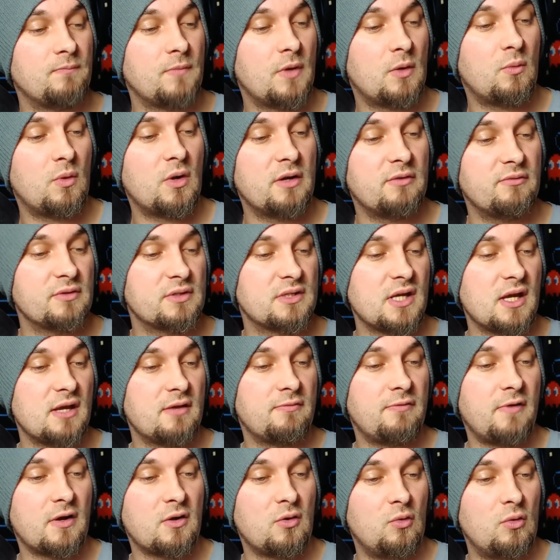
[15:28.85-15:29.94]
I won't even say
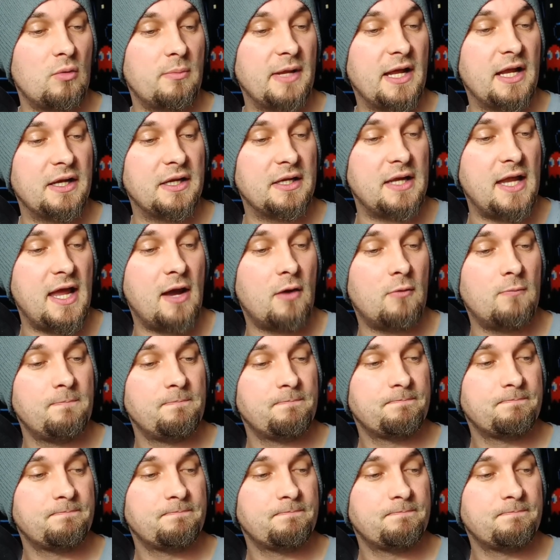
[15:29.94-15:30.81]
fuck all about it now.